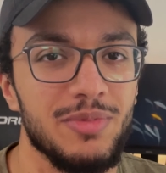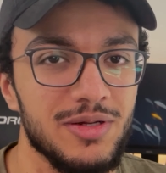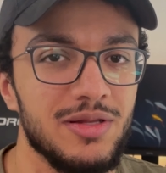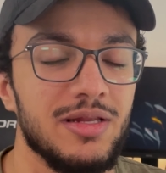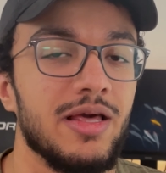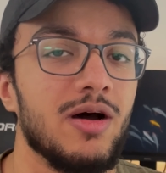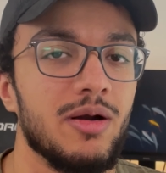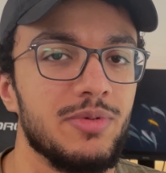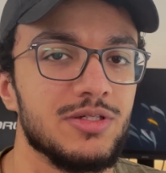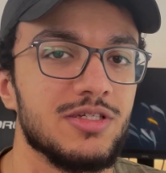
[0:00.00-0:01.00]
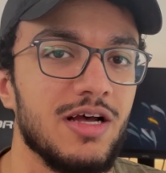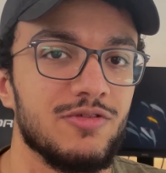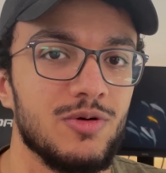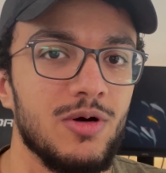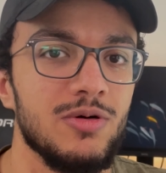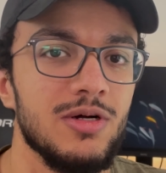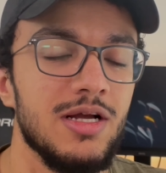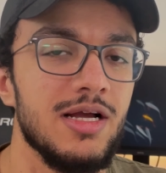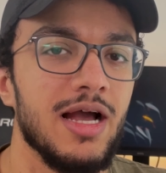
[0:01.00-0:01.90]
but they are a business after all,